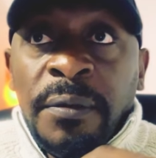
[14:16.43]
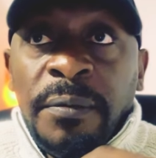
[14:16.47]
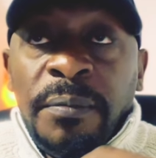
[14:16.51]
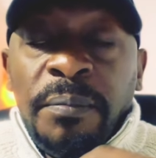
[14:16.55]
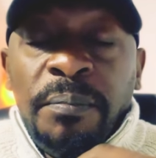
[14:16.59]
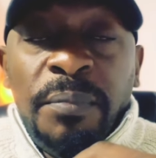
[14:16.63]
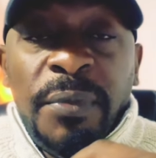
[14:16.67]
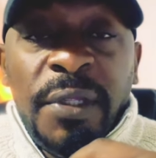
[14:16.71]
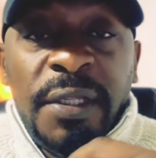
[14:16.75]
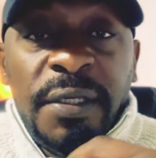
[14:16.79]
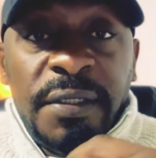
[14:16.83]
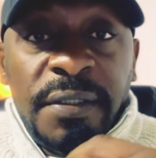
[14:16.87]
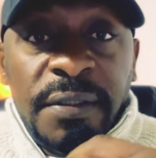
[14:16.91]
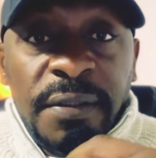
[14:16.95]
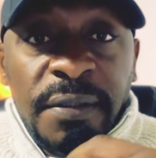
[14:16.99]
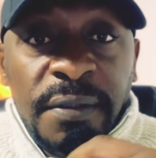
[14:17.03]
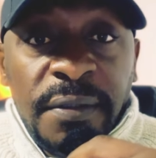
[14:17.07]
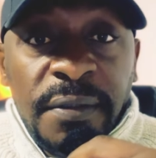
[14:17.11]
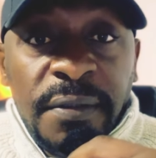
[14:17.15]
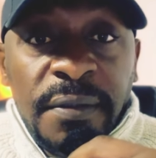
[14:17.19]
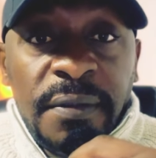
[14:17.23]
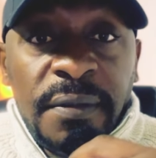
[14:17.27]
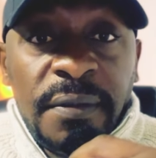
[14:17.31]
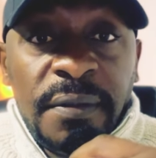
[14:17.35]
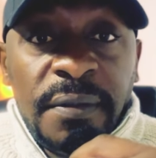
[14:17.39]
meet
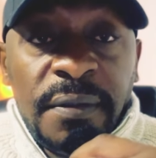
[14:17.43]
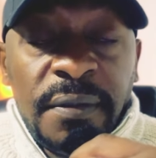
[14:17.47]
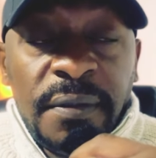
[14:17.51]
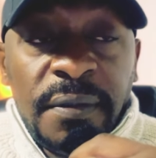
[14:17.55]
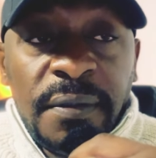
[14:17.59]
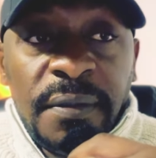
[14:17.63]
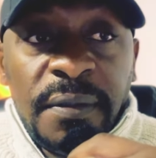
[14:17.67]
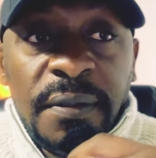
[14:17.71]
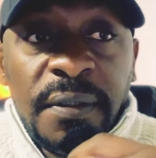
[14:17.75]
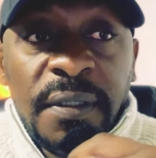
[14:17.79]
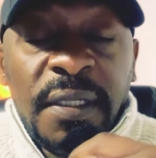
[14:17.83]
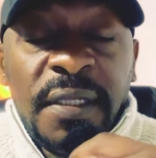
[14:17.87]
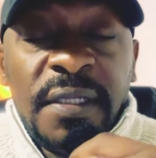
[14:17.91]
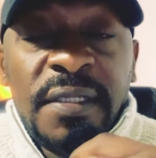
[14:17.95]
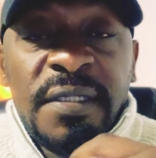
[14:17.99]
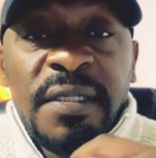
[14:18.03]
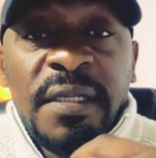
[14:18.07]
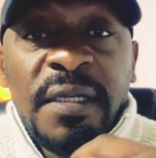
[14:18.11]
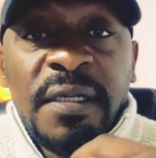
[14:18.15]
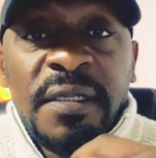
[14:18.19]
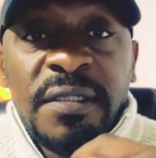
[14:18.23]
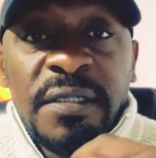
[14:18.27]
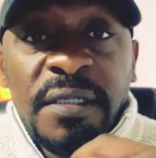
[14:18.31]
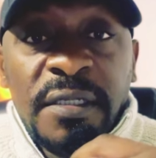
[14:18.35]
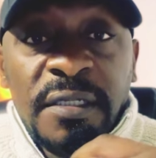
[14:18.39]
a
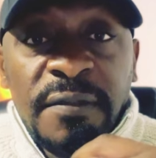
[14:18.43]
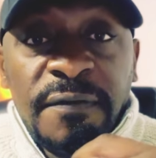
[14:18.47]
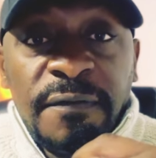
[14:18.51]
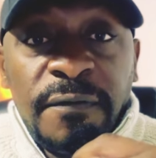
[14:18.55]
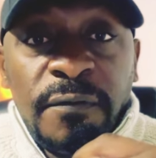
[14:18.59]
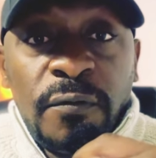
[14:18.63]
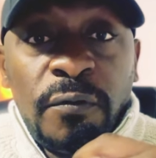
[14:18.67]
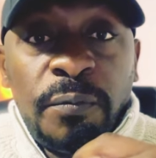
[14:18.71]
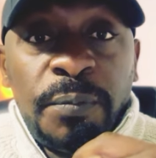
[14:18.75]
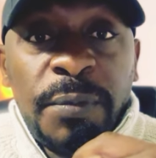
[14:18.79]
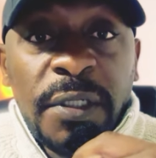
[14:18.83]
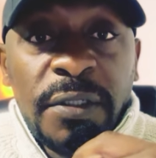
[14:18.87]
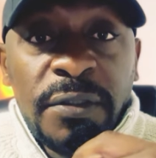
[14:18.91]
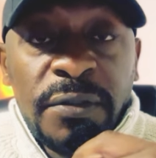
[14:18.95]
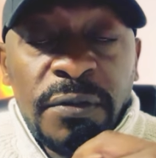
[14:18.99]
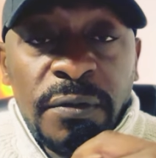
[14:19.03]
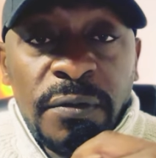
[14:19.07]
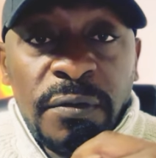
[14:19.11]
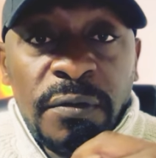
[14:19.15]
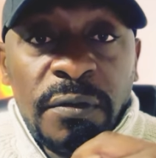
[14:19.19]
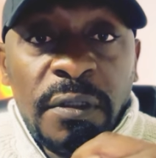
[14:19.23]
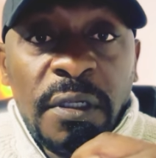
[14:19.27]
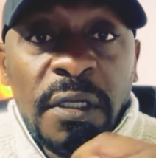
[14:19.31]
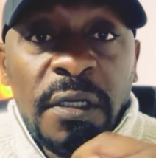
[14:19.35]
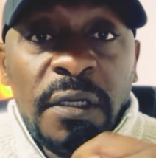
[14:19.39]
successful
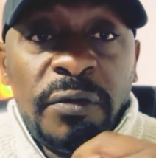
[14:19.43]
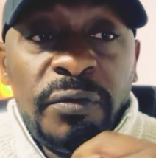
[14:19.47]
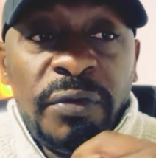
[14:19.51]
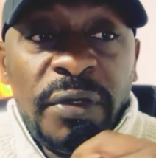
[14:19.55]
person uh,